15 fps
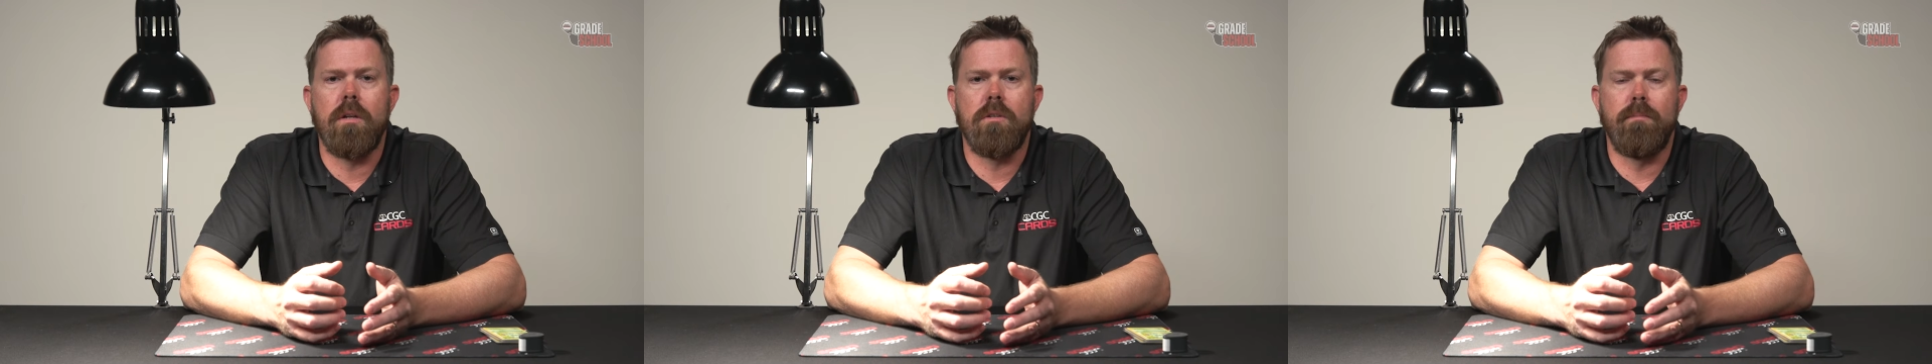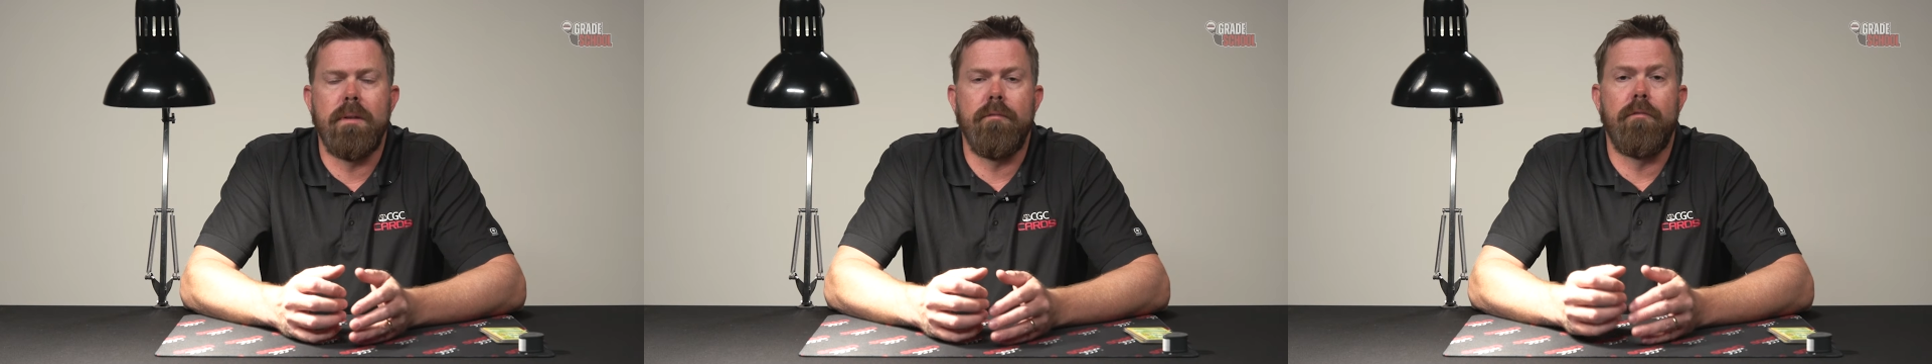
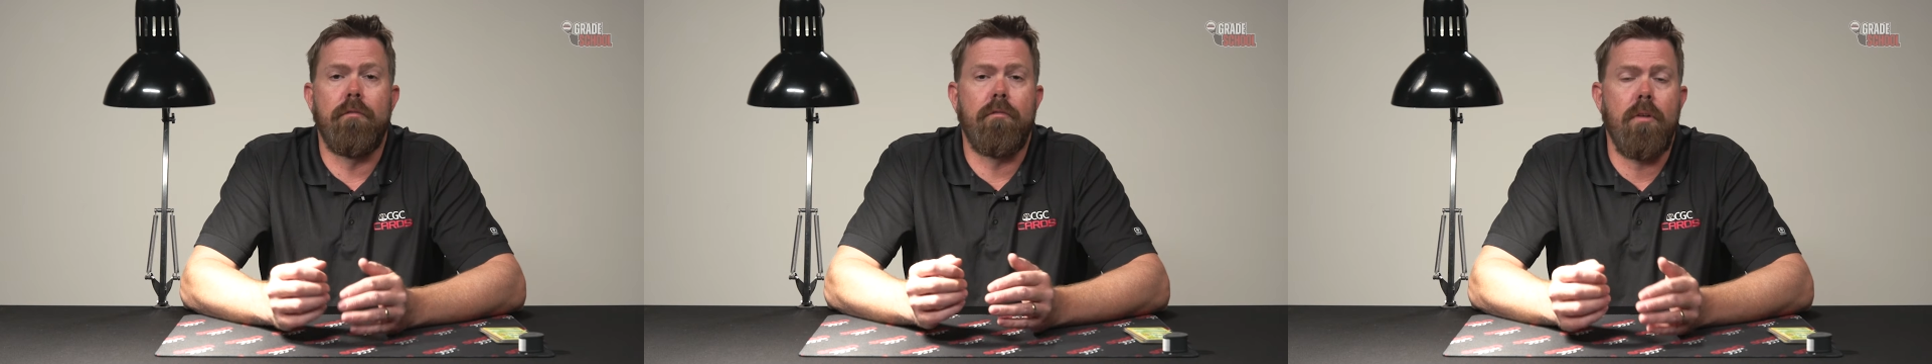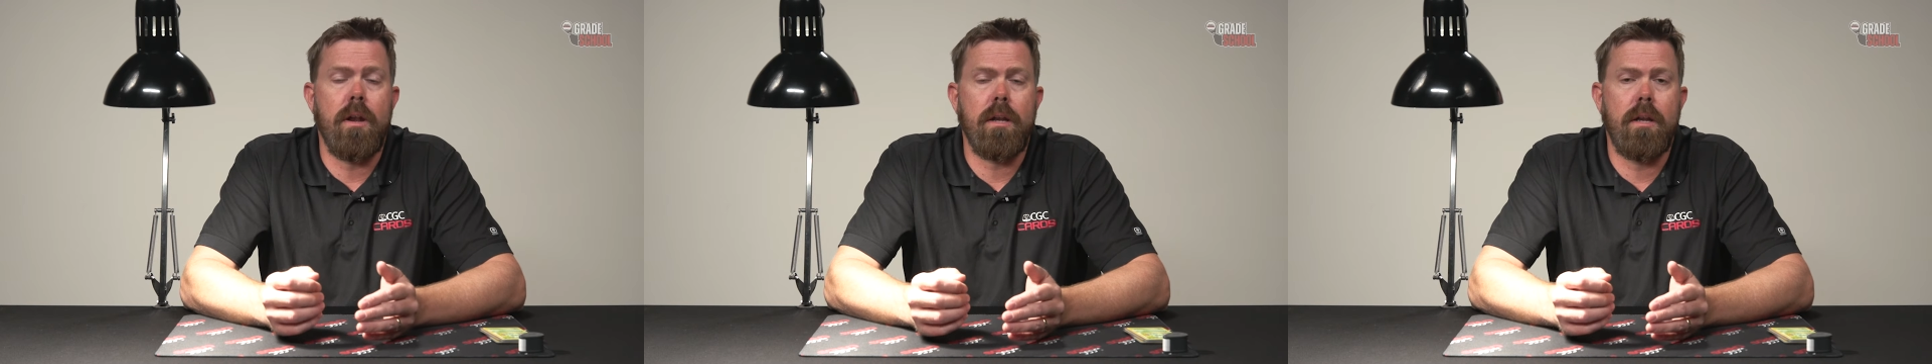has been
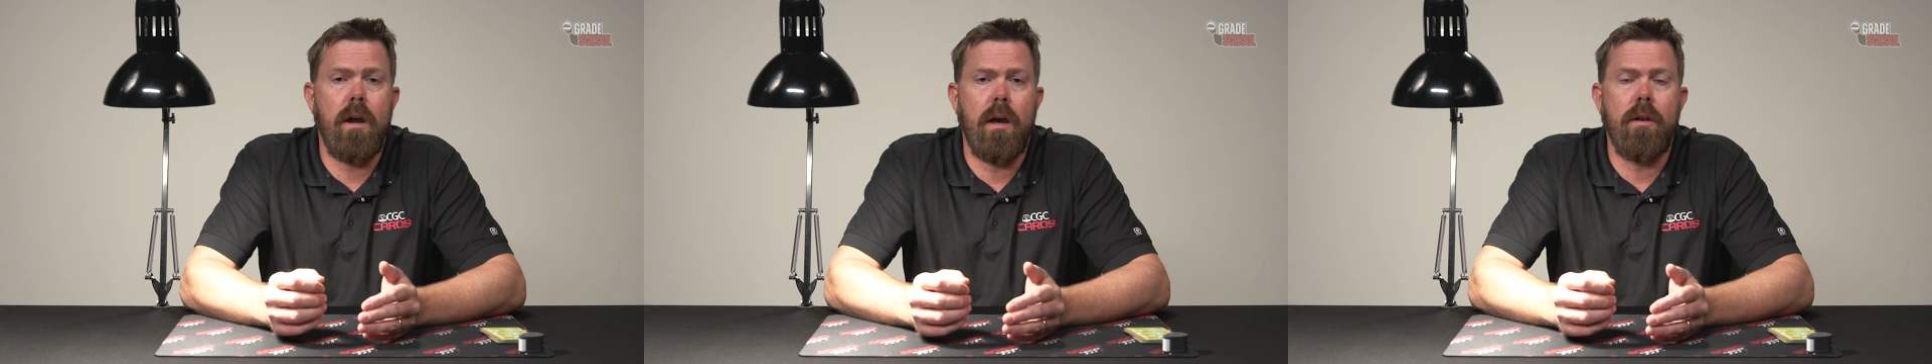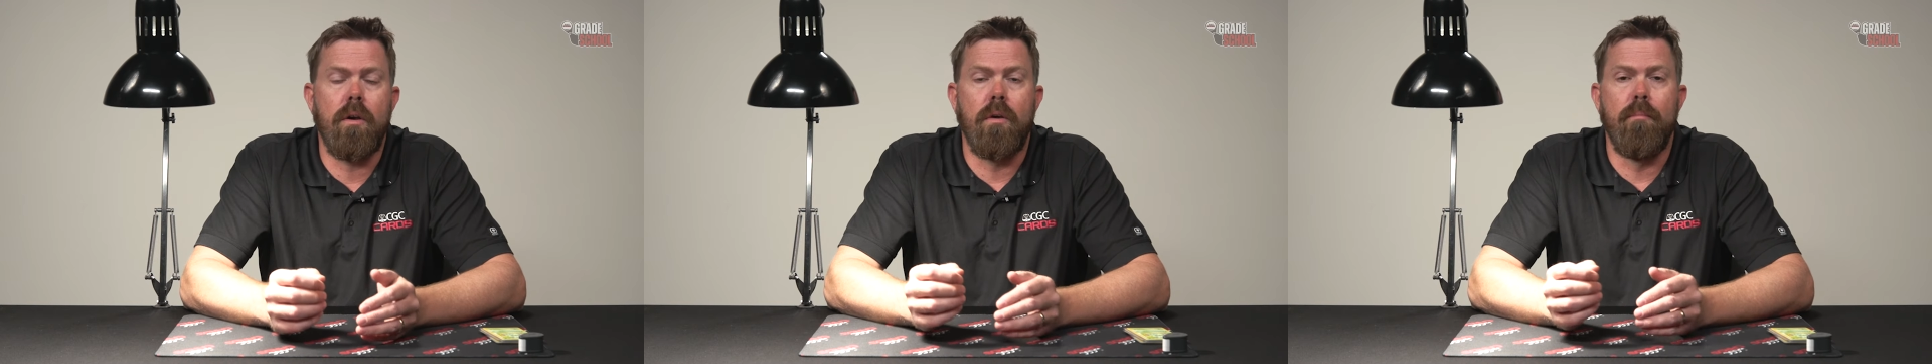front
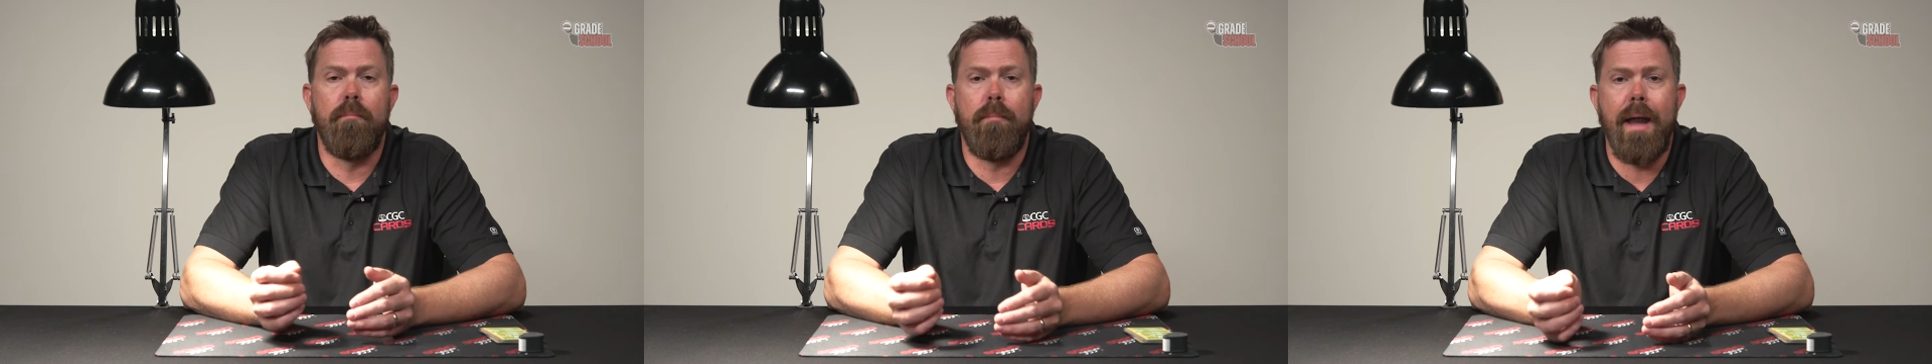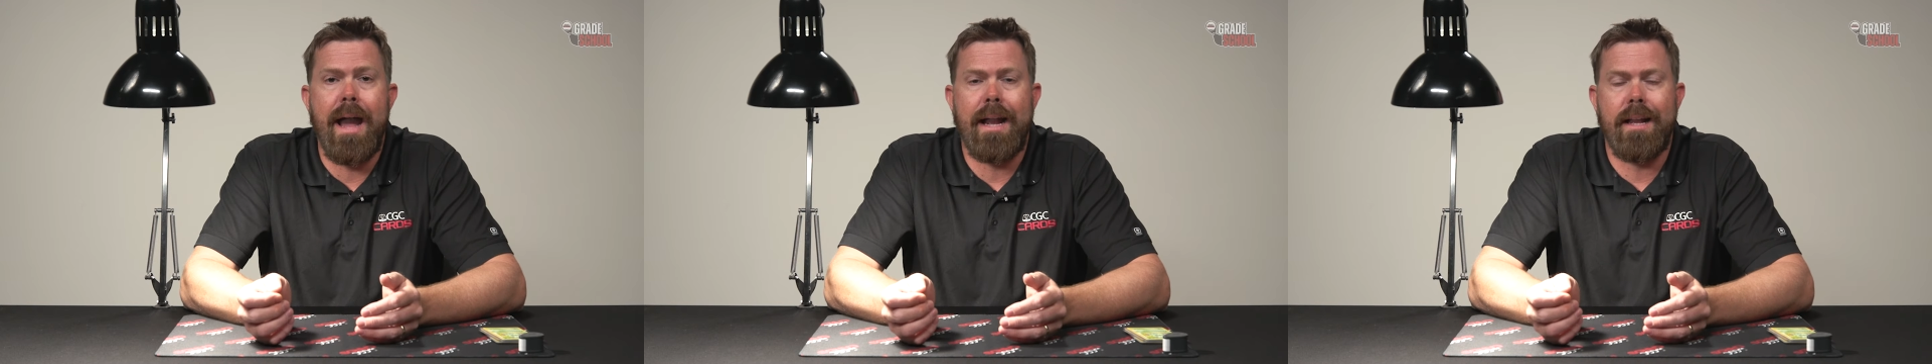cut or
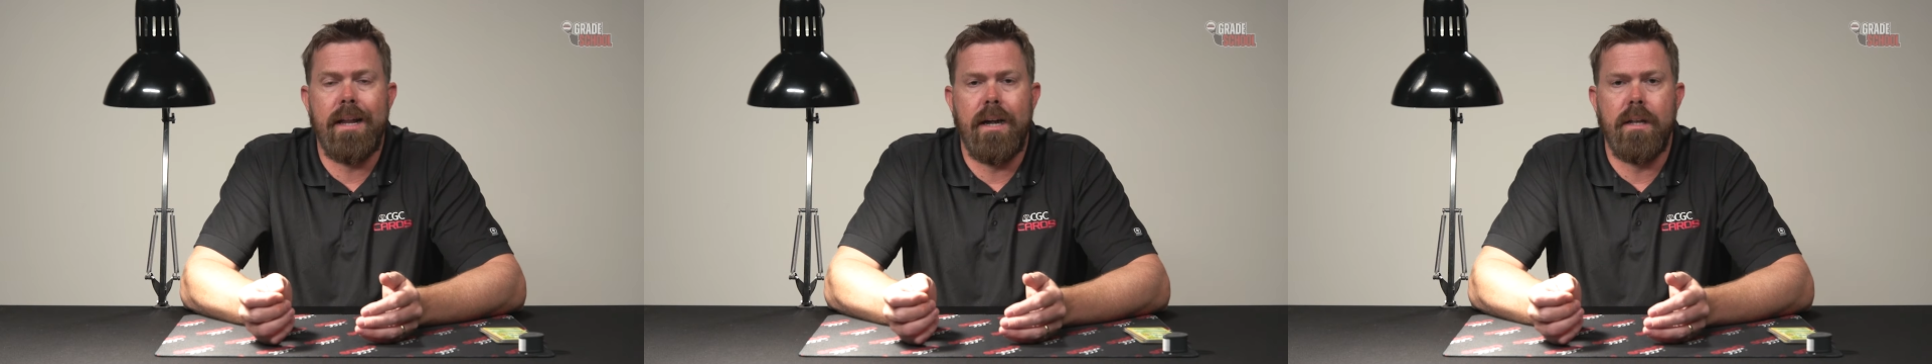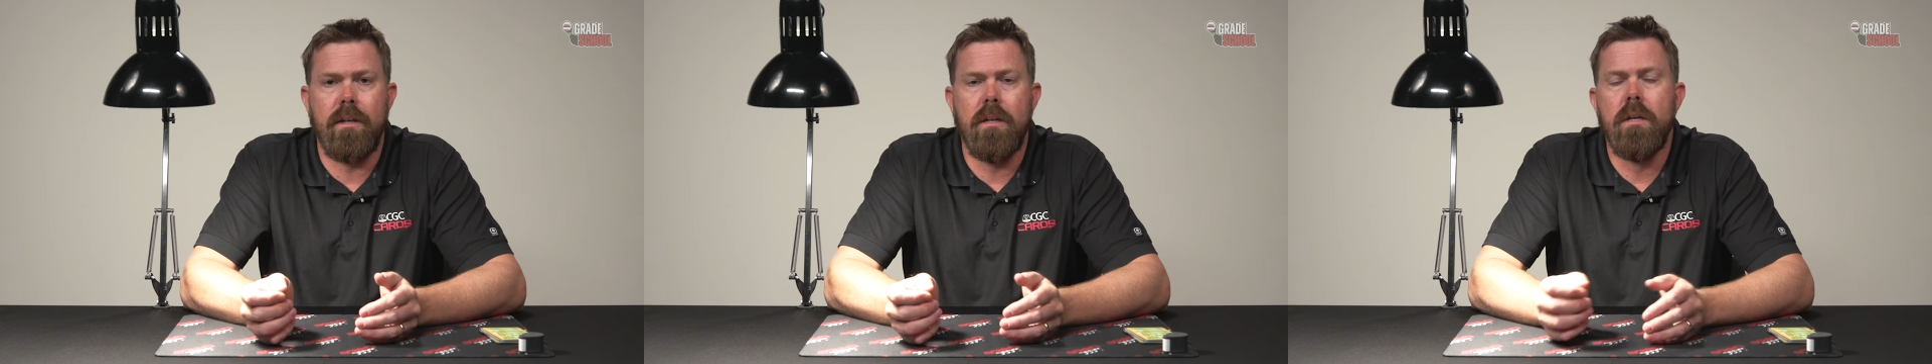back
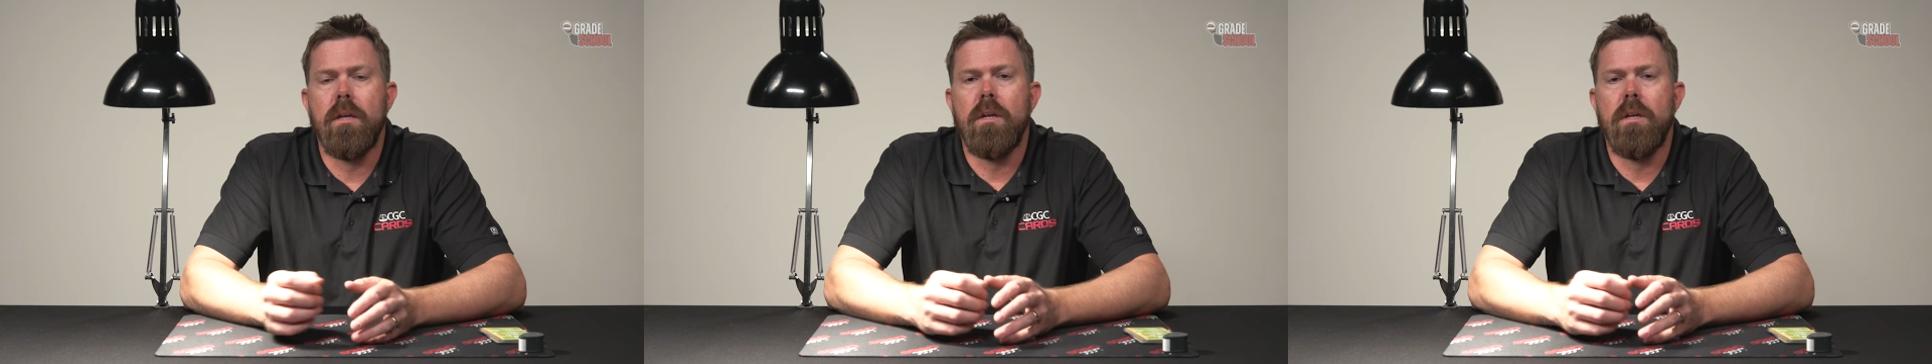cut.